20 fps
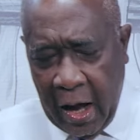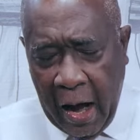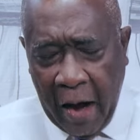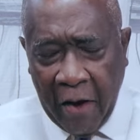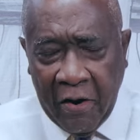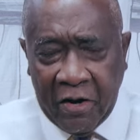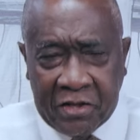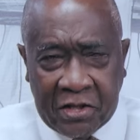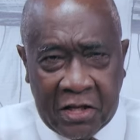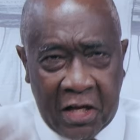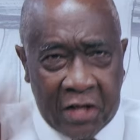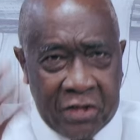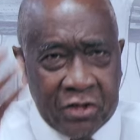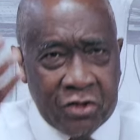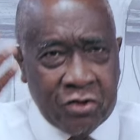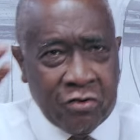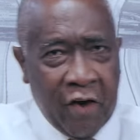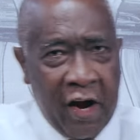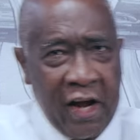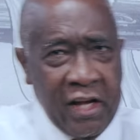I was a
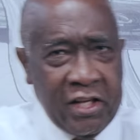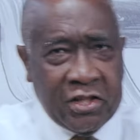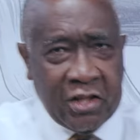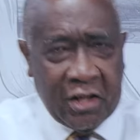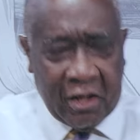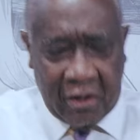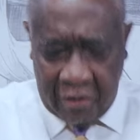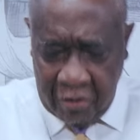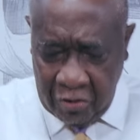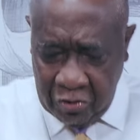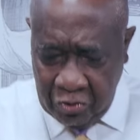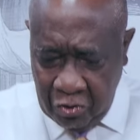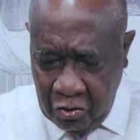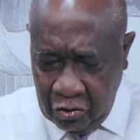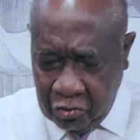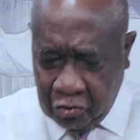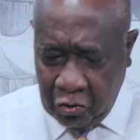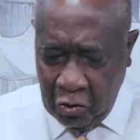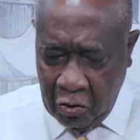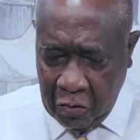stranger, you
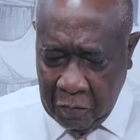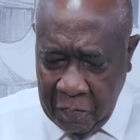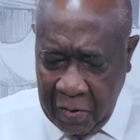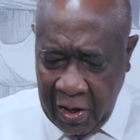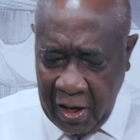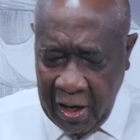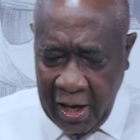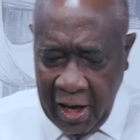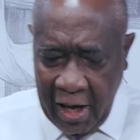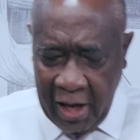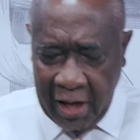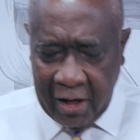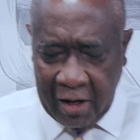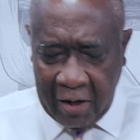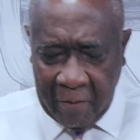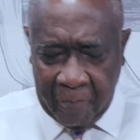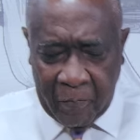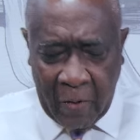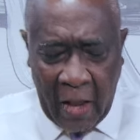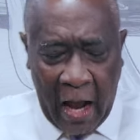took me in.